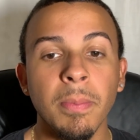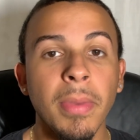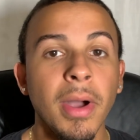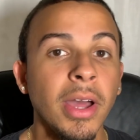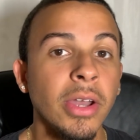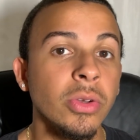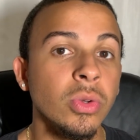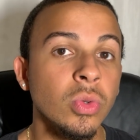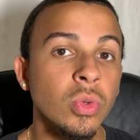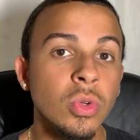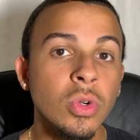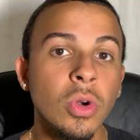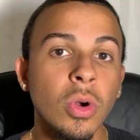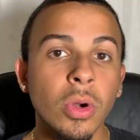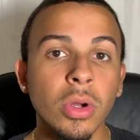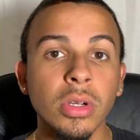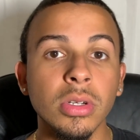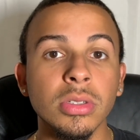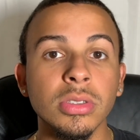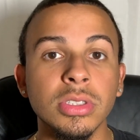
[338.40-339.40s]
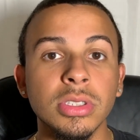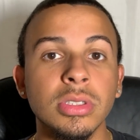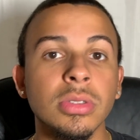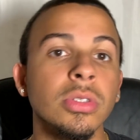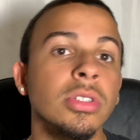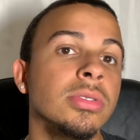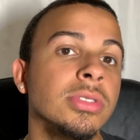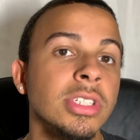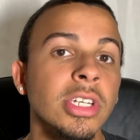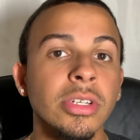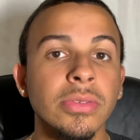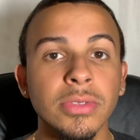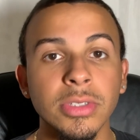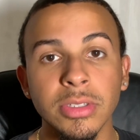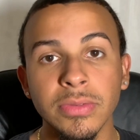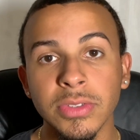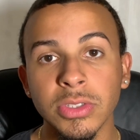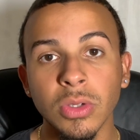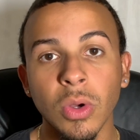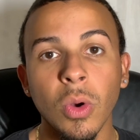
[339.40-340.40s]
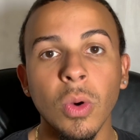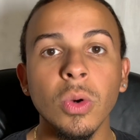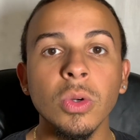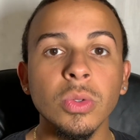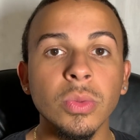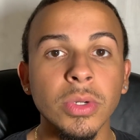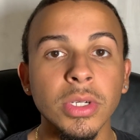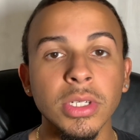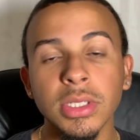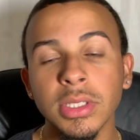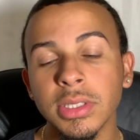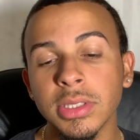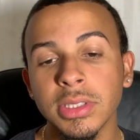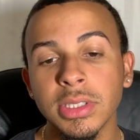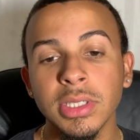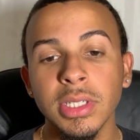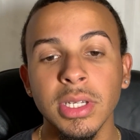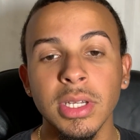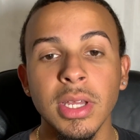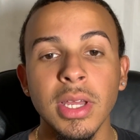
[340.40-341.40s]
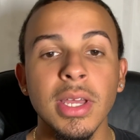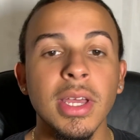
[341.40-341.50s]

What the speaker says: bought new coils, so he was getting rid of his old ones.